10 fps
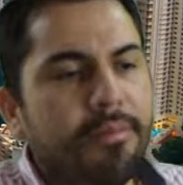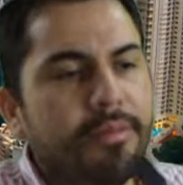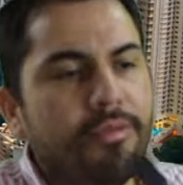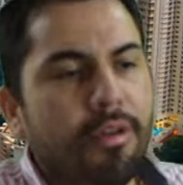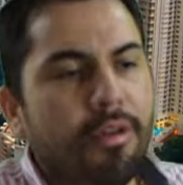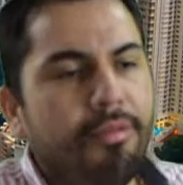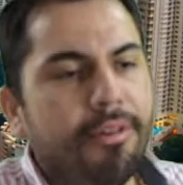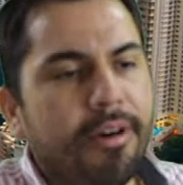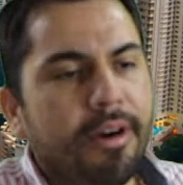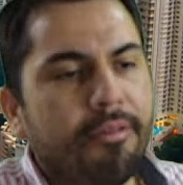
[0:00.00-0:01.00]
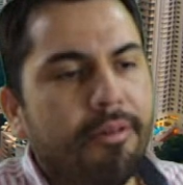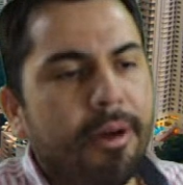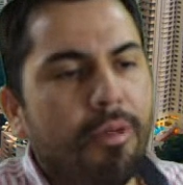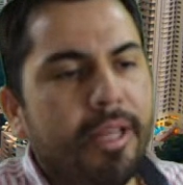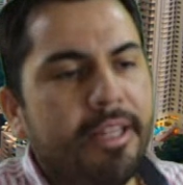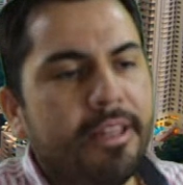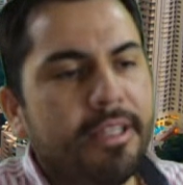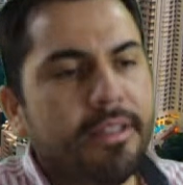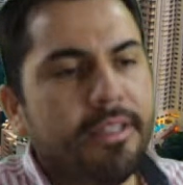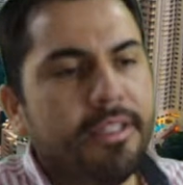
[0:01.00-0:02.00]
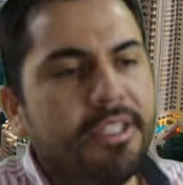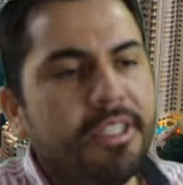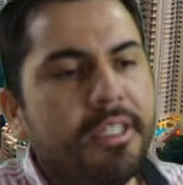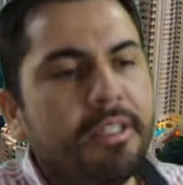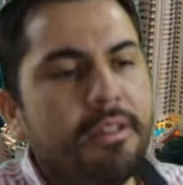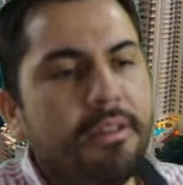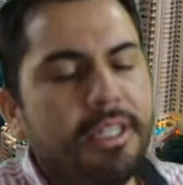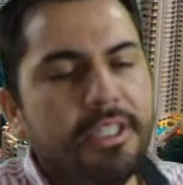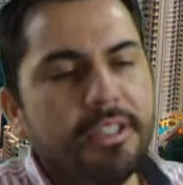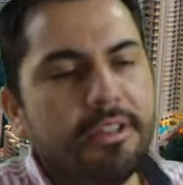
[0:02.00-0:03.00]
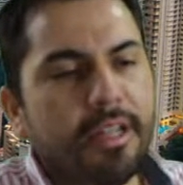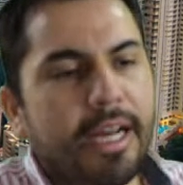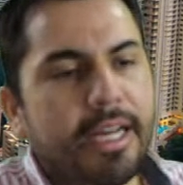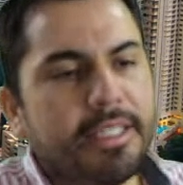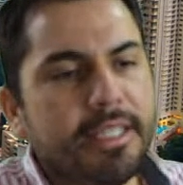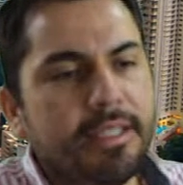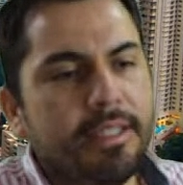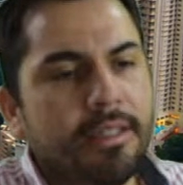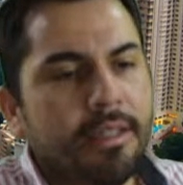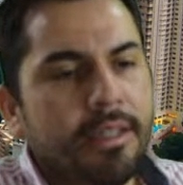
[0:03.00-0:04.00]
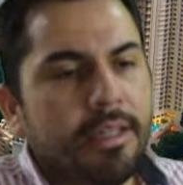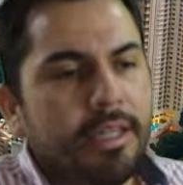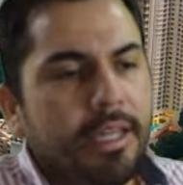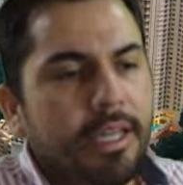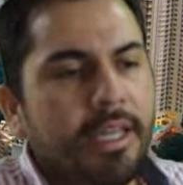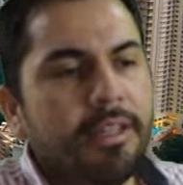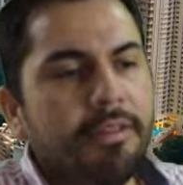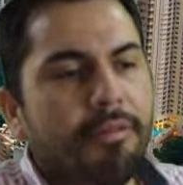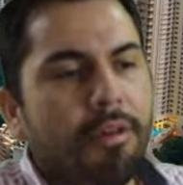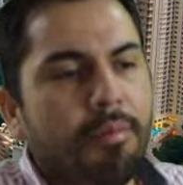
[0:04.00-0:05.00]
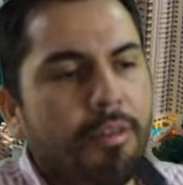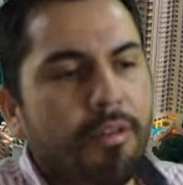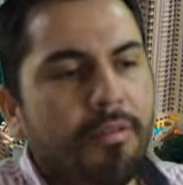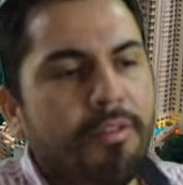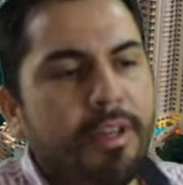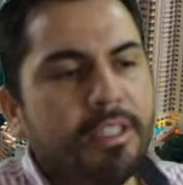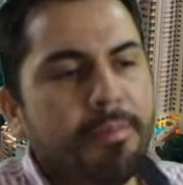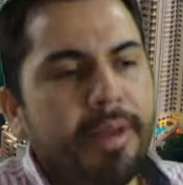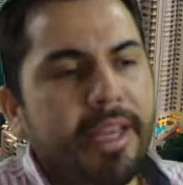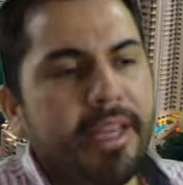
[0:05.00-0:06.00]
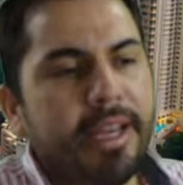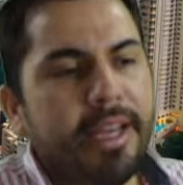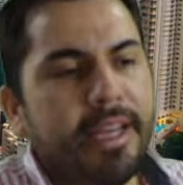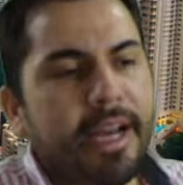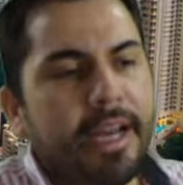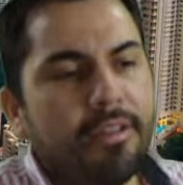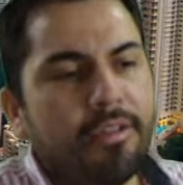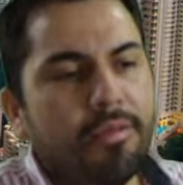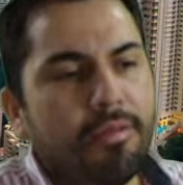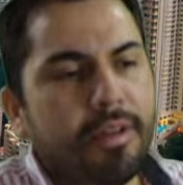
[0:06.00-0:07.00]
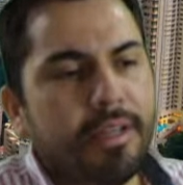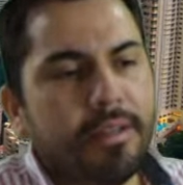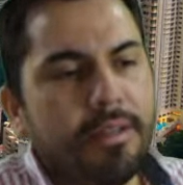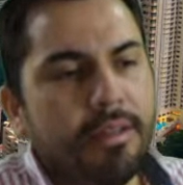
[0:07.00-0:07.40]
firm to offer a regulated digital asset in the form of its Bay AI token.